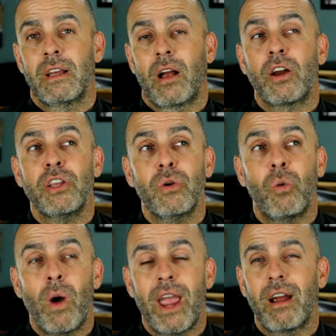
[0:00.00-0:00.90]
Are you
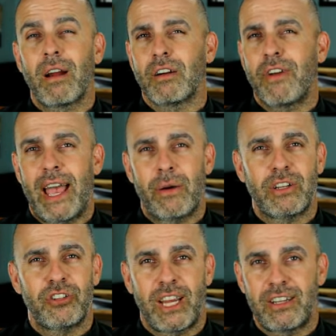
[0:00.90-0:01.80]
aware of how it
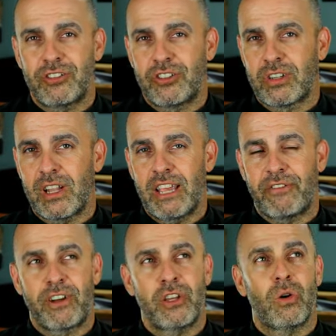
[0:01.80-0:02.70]
changed your
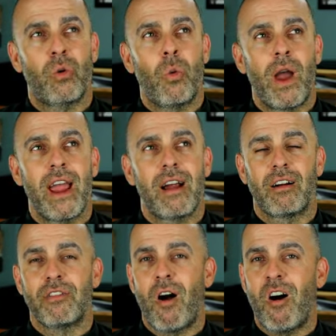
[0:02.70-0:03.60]
life? Are you aware
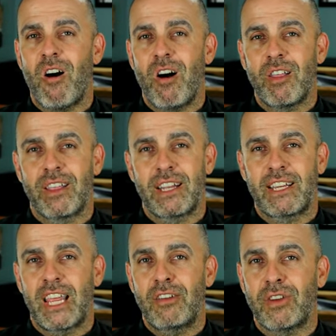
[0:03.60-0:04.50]
of all that it
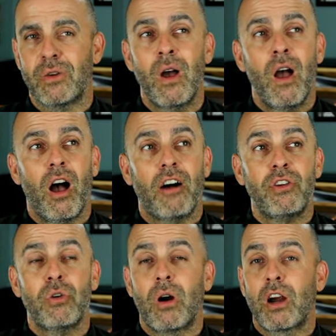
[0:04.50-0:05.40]
gave you?
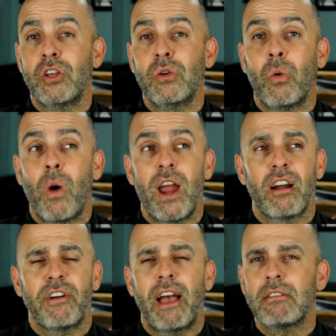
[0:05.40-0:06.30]
Are you aware
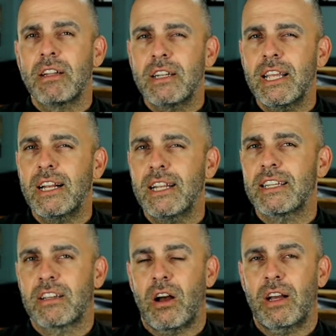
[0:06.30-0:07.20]
of how little
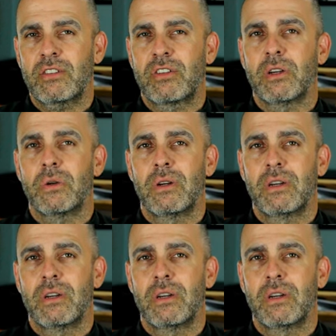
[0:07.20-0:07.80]
it cost you?